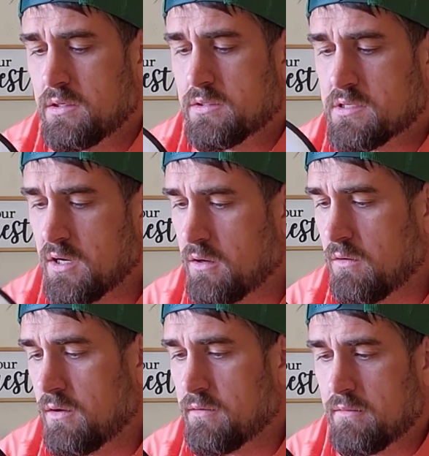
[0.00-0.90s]

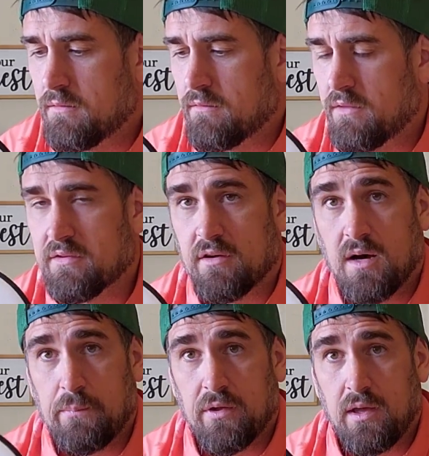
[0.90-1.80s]
So this
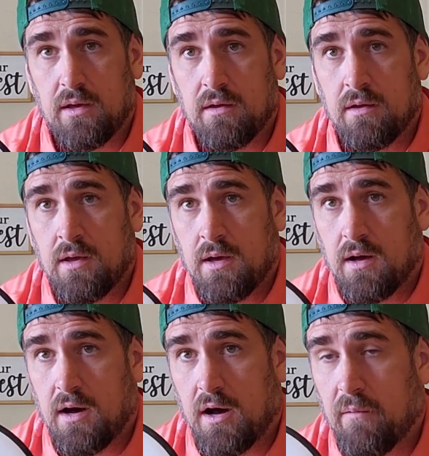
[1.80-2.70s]
uplink
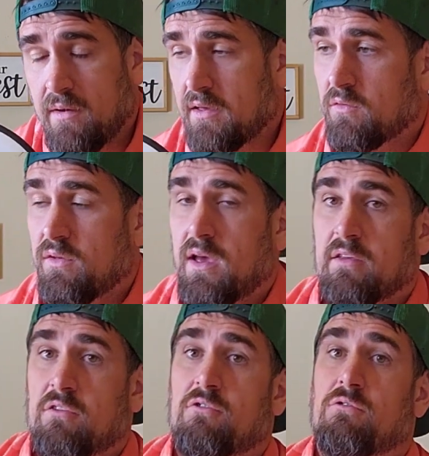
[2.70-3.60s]

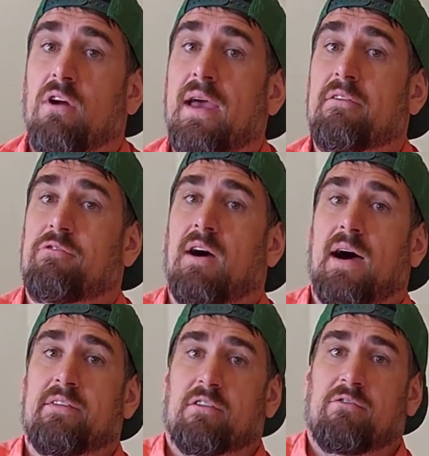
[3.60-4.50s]
is great for
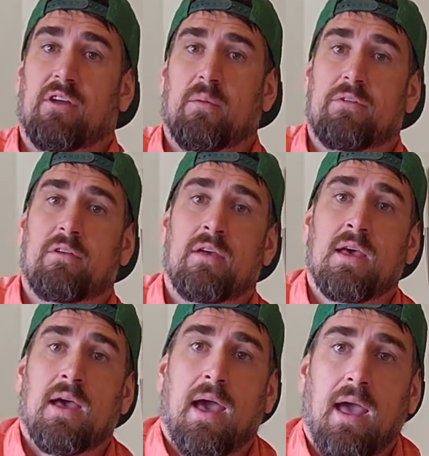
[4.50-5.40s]
hyzer flips,
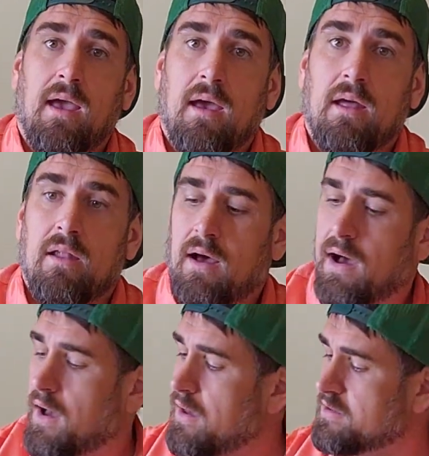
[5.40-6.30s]
and
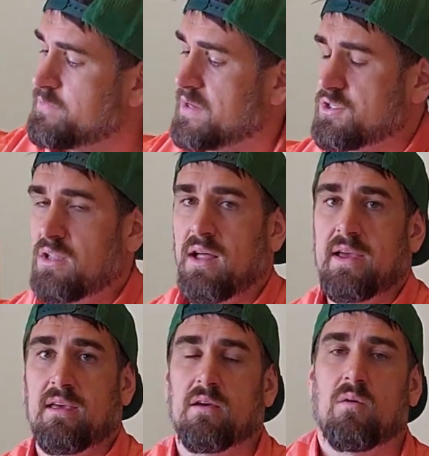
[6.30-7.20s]
I especially
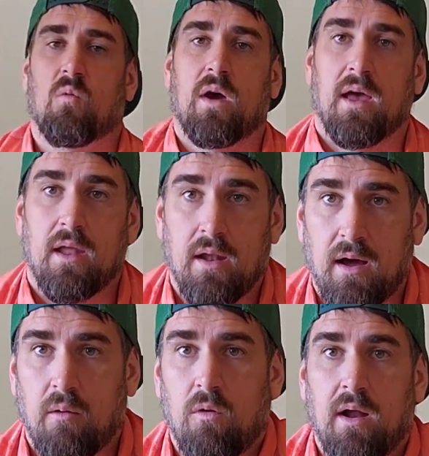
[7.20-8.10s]
like it when
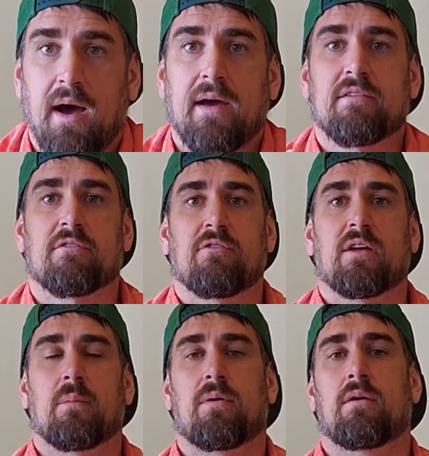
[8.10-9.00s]
I want a hyzer
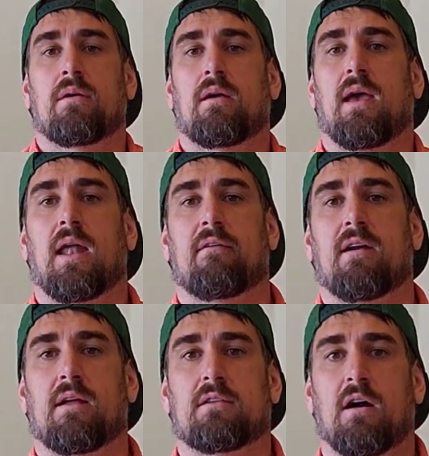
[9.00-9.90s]
flip and I've
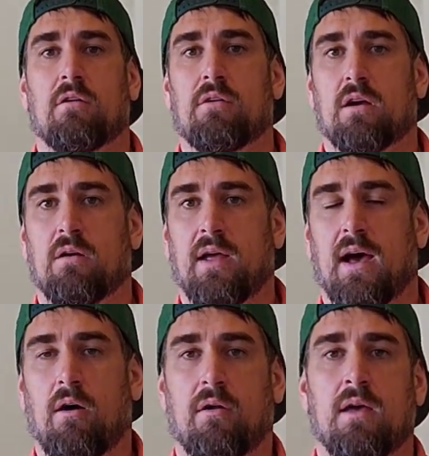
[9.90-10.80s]
got a tunnel to go
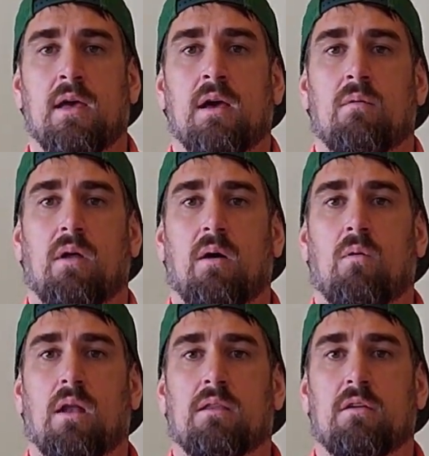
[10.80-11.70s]
down, what I
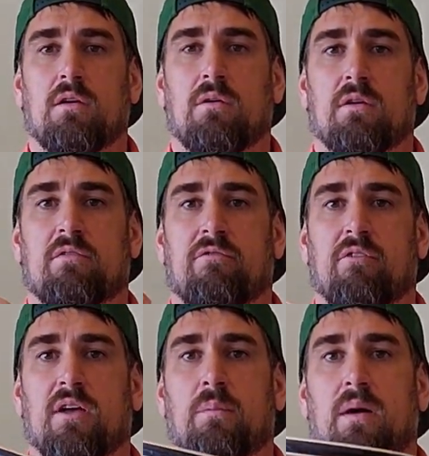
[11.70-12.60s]
want it to do is
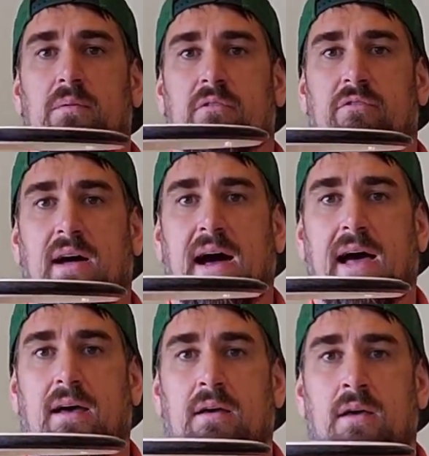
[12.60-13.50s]
flip up to
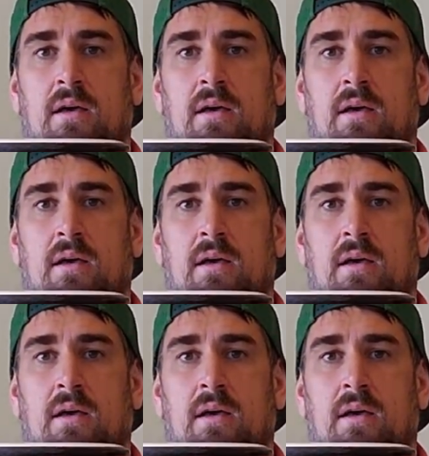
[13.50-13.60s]
flat